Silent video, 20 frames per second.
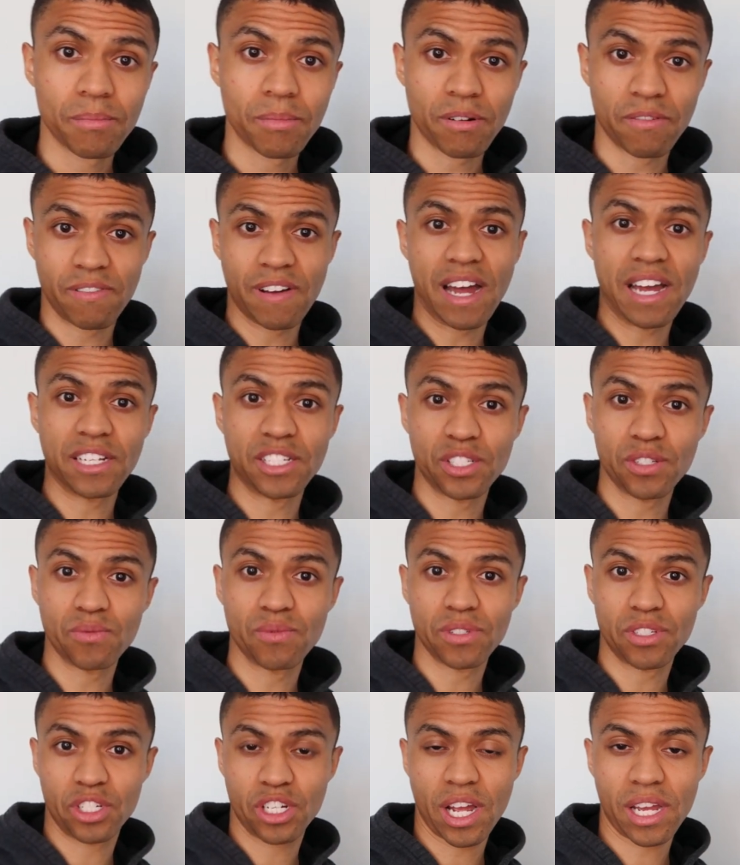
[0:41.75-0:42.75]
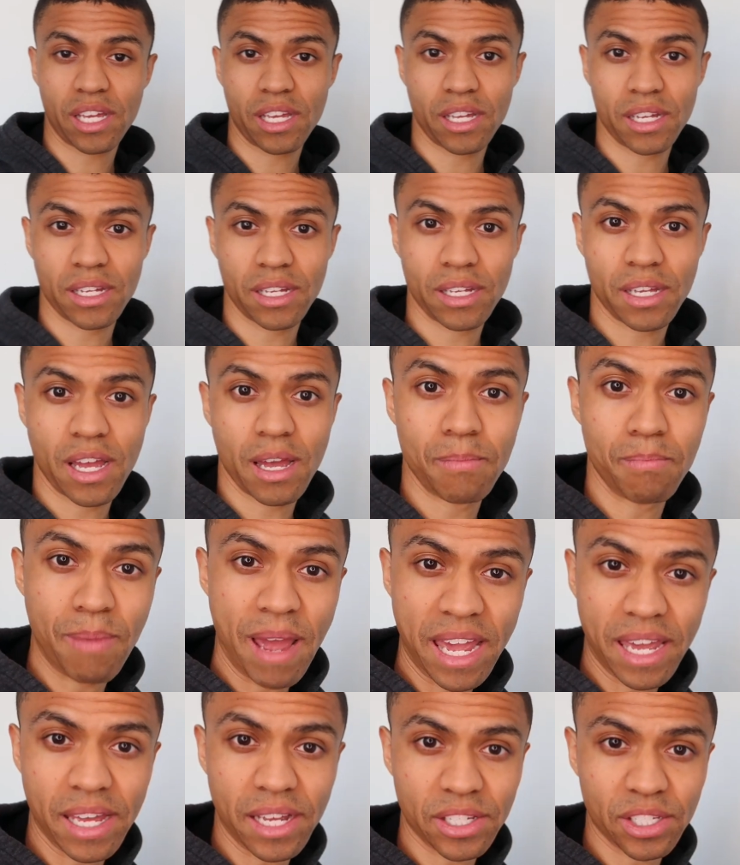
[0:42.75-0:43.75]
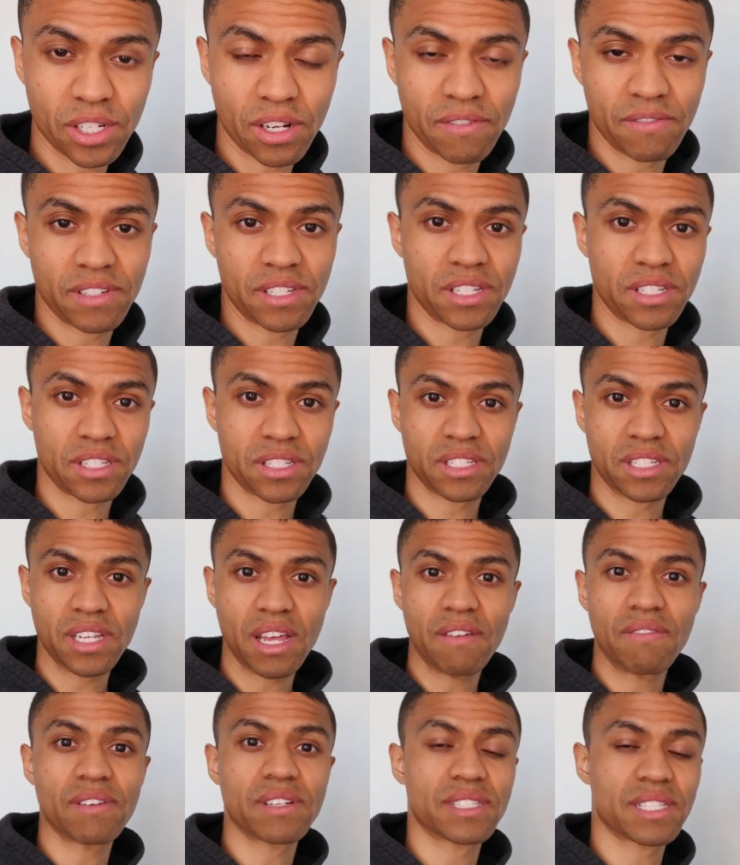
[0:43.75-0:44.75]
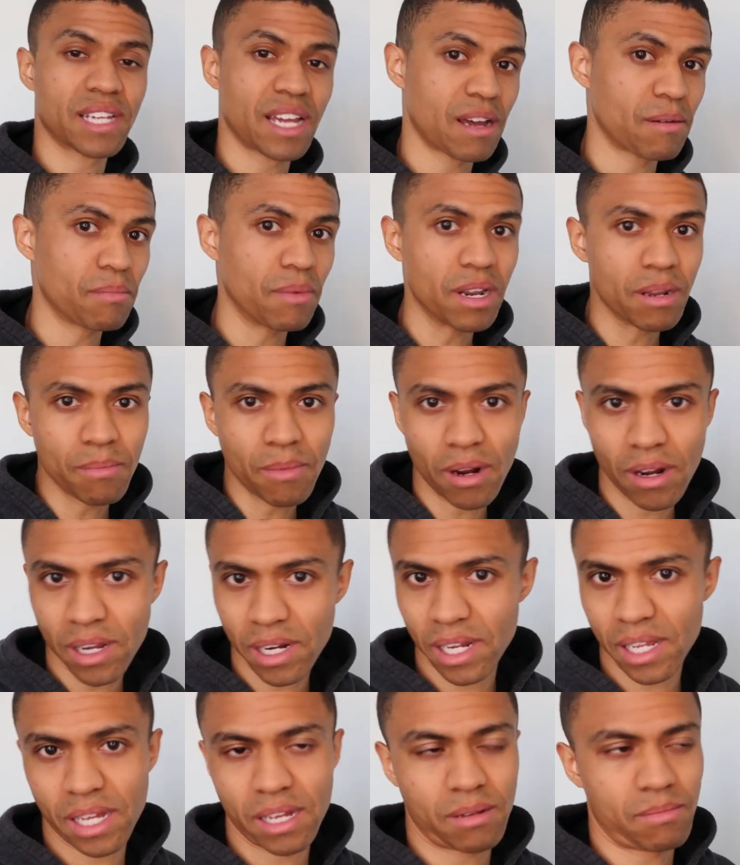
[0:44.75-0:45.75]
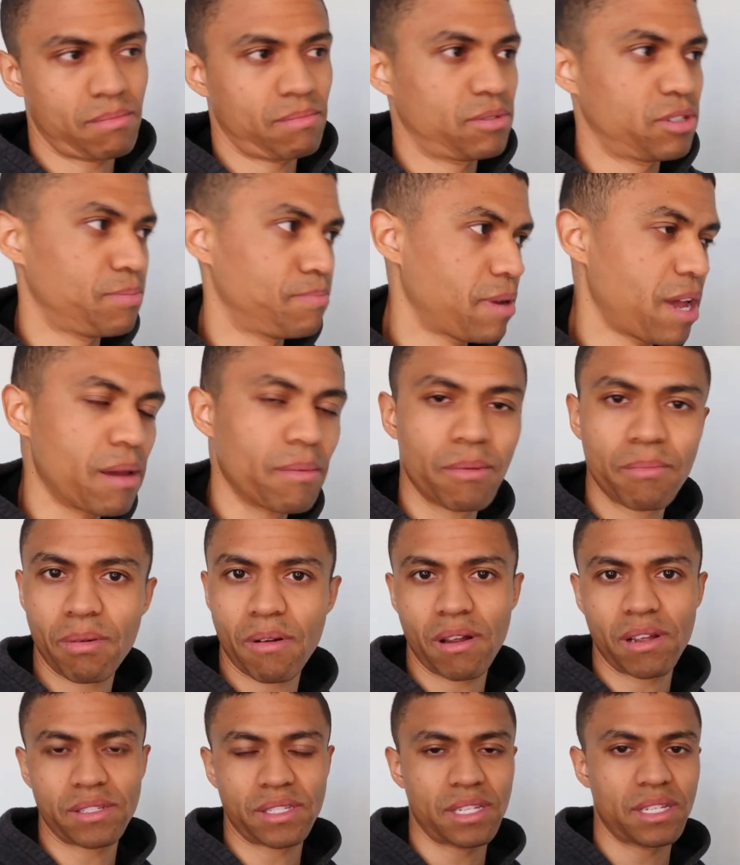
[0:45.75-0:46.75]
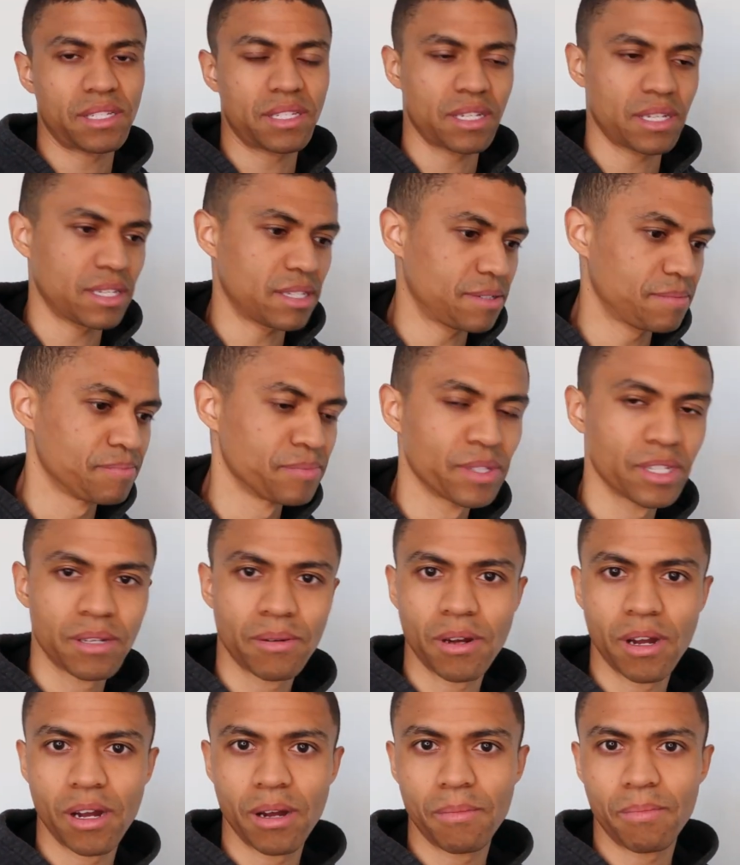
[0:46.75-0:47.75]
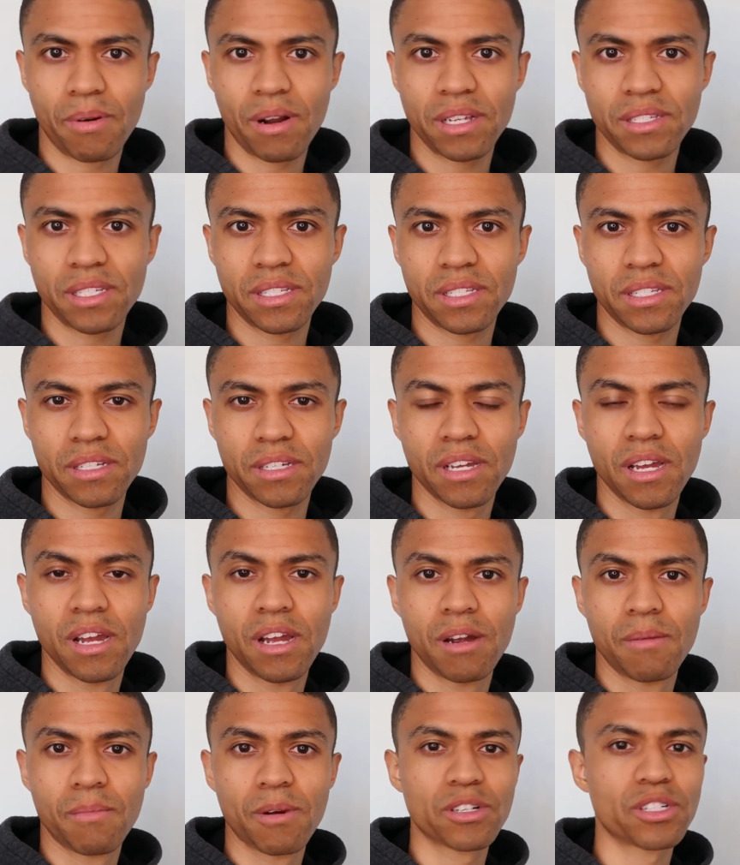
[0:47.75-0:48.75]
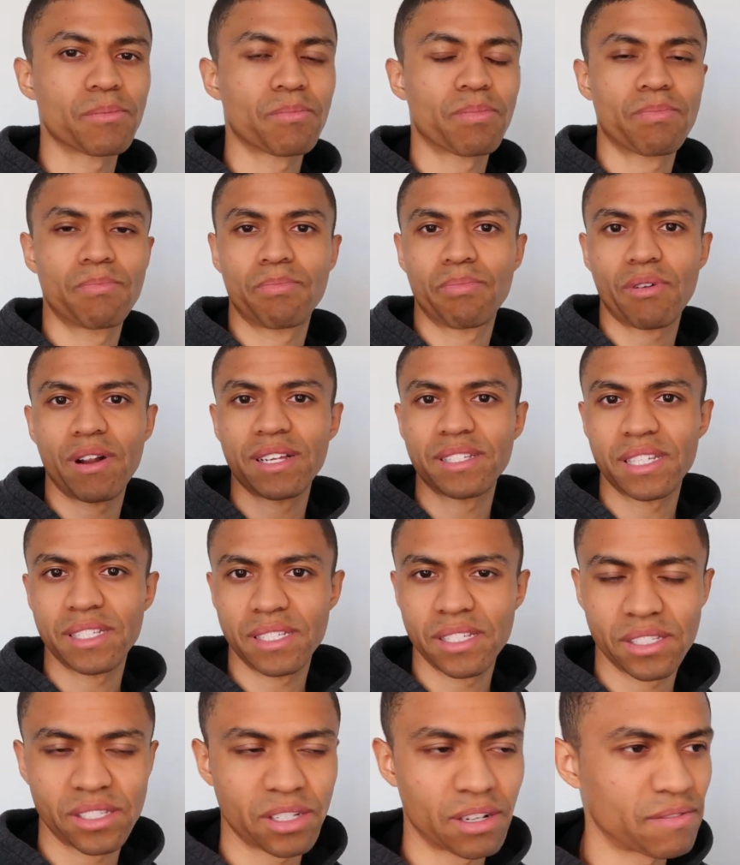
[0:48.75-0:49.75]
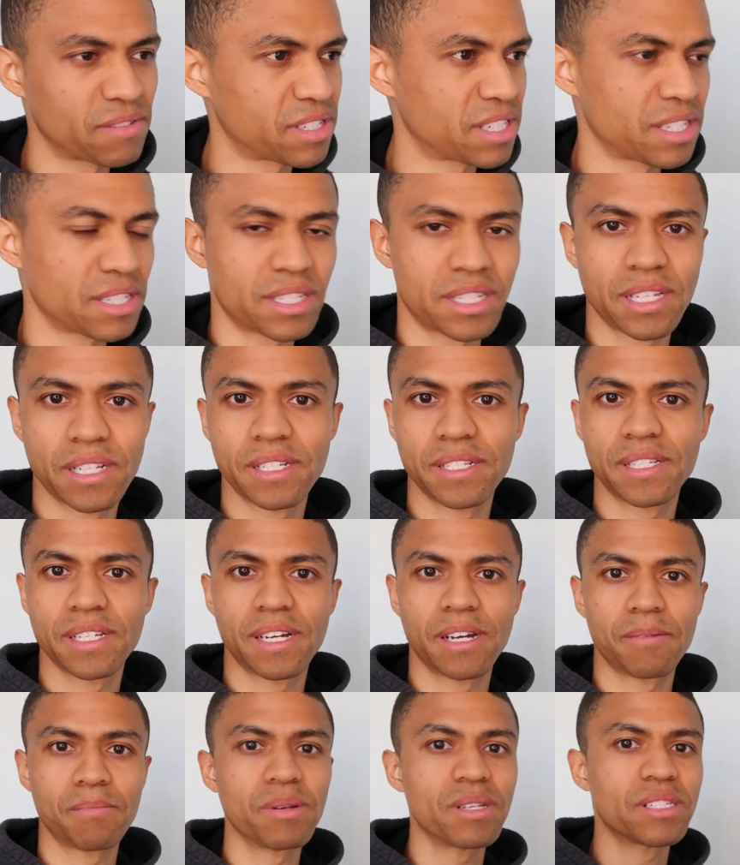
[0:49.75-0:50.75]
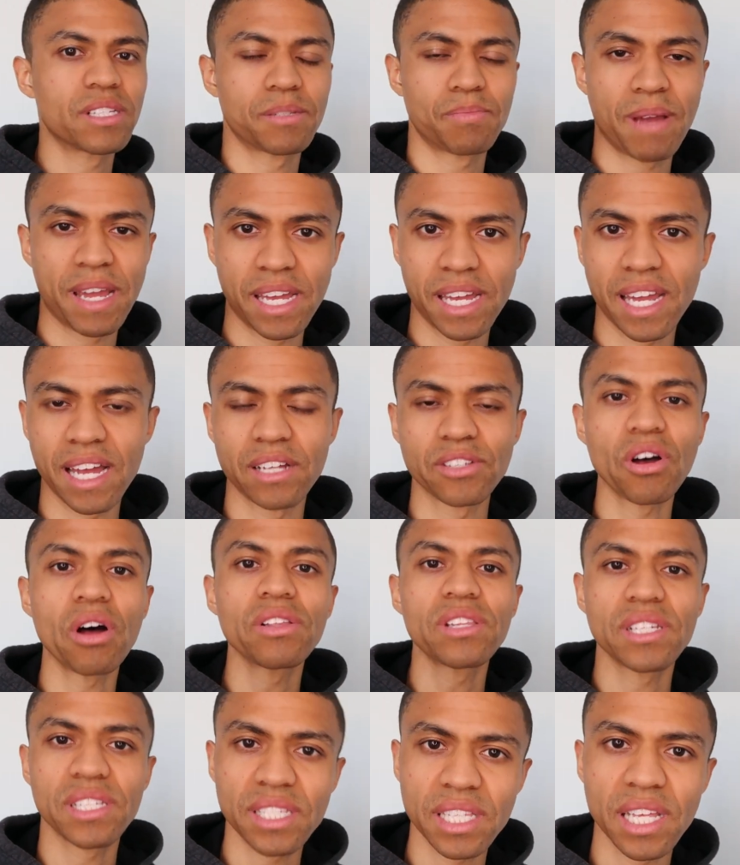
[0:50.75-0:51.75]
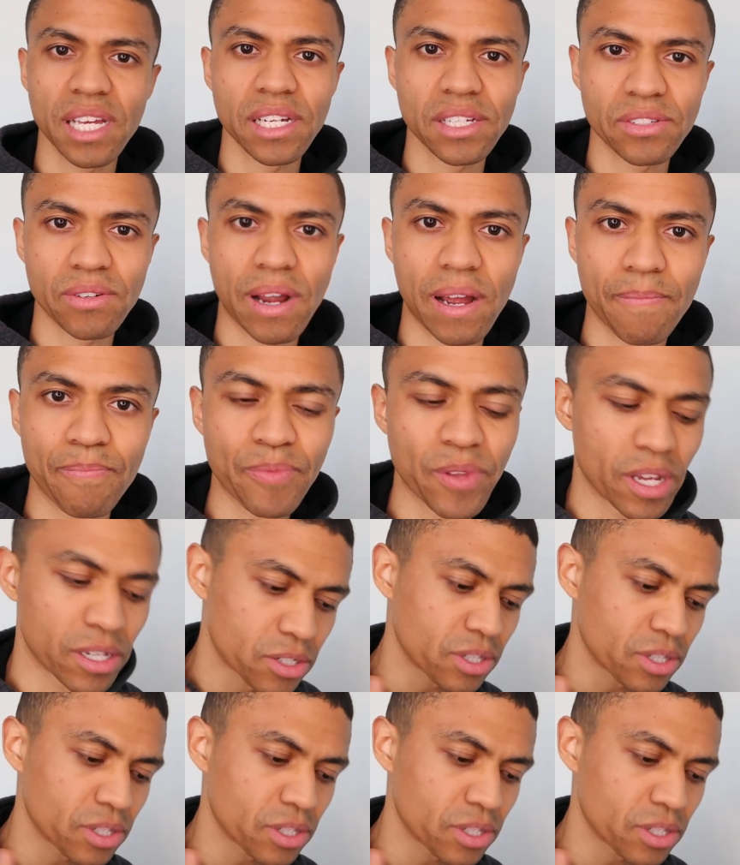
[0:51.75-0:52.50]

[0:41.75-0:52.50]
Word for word: provide you with checking and banking services and savings account, money market account, payment processing and uh, processing, merchant processing services and uh, business bank account, all these things, right?